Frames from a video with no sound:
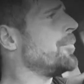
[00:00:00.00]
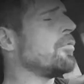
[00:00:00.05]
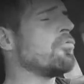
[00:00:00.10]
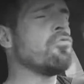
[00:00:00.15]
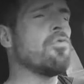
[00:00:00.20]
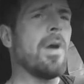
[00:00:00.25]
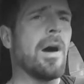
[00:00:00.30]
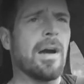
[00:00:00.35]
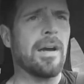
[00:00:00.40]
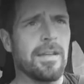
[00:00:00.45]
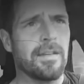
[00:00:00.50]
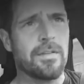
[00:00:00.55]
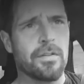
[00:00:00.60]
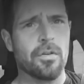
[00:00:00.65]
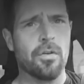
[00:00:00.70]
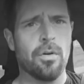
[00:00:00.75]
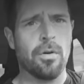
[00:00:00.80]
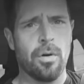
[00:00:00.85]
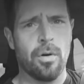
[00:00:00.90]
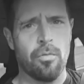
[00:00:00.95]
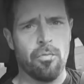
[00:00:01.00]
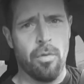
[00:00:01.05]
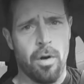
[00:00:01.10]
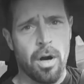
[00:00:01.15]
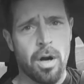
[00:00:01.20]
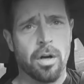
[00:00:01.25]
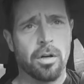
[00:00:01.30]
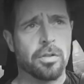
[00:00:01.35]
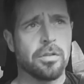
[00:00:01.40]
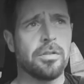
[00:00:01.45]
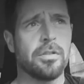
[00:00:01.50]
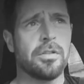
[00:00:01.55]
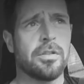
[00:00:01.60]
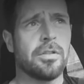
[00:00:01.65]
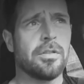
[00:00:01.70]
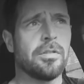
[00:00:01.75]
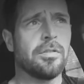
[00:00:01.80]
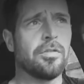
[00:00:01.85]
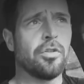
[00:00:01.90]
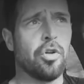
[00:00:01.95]
right or wrong,
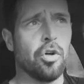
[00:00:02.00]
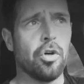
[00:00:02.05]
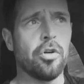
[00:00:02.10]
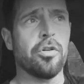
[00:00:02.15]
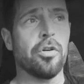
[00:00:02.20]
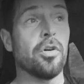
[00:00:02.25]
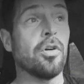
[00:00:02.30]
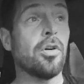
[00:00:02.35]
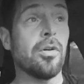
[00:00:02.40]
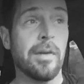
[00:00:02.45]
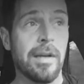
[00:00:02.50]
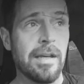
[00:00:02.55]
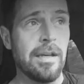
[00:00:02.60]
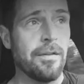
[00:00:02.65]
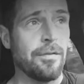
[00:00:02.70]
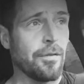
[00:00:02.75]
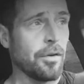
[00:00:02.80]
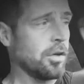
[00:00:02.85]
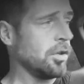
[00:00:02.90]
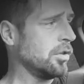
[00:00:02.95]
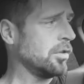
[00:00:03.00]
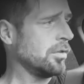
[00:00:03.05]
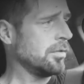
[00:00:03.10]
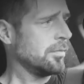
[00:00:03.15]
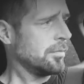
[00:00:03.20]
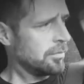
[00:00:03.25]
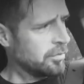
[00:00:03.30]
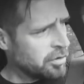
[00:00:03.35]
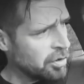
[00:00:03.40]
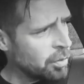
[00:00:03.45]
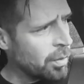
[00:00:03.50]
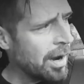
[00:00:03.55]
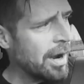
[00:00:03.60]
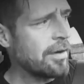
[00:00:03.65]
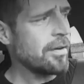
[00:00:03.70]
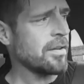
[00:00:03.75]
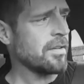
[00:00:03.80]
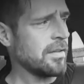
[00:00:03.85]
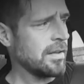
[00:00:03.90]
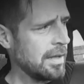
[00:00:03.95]
good or evil, to wear
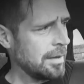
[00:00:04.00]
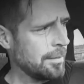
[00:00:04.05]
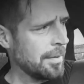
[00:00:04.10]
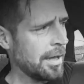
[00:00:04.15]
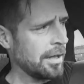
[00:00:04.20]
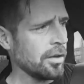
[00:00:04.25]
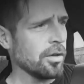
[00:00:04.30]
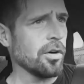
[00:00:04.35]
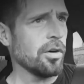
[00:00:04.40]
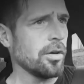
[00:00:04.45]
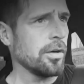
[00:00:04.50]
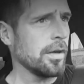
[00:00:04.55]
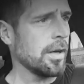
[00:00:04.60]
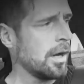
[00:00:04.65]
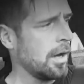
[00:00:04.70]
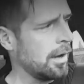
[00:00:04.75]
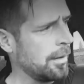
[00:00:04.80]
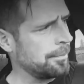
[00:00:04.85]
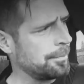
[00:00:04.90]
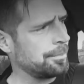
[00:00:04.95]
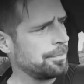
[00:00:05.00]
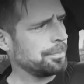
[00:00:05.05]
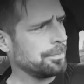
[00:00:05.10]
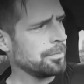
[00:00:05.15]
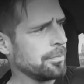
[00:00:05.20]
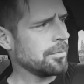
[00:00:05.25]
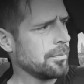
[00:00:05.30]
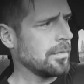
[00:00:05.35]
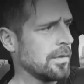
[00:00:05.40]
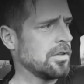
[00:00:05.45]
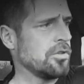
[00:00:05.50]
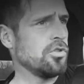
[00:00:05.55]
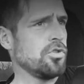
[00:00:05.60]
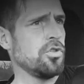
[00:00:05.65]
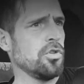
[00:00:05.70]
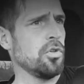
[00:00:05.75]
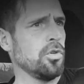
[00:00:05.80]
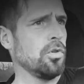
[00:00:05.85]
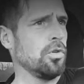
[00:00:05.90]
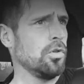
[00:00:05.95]
a seatbelt or not.
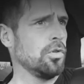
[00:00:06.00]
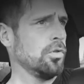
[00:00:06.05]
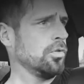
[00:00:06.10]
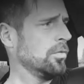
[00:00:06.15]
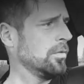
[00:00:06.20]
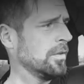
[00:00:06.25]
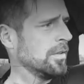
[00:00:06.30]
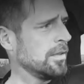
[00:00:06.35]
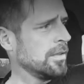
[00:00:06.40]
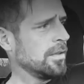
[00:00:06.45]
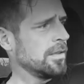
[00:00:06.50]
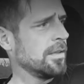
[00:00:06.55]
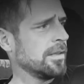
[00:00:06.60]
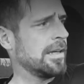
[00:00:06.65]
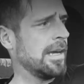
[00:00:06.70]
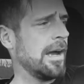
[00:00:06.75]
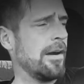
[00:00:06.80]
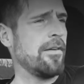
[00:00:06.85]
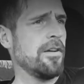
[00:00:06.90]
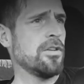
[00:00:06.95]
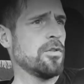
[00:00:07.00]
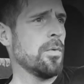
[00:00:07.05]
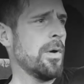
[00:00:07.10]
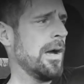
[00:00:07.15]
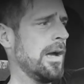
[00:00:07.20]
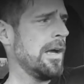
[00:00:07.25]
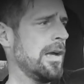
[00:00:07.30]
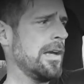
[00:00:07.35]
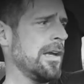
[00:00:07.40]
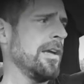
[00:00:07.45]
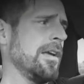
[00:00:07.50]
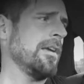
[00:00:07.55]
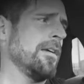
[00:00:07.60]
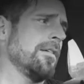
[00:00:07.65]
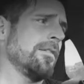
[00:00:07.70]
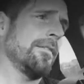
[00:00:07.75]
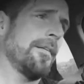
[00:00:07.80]
Dual carriageway.